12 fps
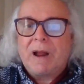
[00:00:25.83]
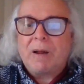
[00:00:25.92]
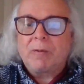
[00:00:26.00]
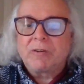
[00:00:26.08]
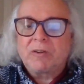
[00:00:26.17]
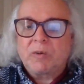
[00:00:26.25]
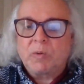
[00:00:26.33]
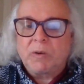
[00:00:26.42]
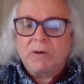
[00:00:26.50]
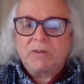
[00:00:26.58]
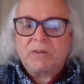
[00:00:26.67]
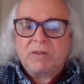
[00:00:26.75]
How is it
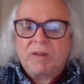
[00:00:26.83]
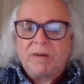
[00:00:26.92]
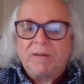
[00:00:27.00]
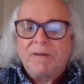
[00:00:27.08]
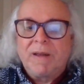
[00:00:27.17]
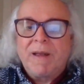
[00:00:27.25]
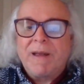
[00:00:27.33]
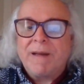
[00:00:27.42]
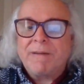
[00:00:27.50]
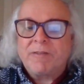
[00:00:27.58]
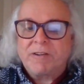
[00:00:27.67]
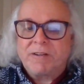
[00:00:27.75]
worse than
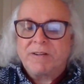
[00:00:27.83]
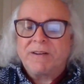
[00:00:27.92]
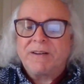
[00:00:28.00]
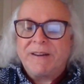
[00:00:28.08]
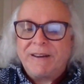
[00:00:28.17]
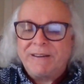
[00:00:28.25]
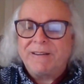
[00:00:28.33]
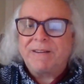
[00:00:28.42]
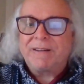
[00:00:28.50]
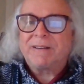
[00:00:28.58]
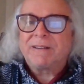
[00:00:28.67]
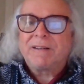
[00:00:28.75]
ever in
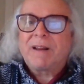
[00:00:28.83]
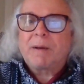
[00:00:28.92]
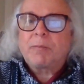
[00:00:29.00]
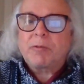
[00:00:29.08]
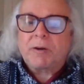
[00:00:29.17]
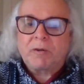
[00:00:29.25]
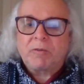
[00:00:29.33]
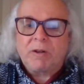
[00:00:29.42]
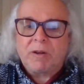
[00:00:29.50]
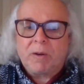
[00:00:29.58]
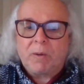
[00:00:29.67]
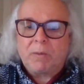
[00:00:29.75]
India and Puerto
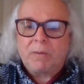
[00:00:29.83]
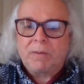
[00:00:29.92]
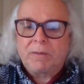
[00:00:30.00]
Rico?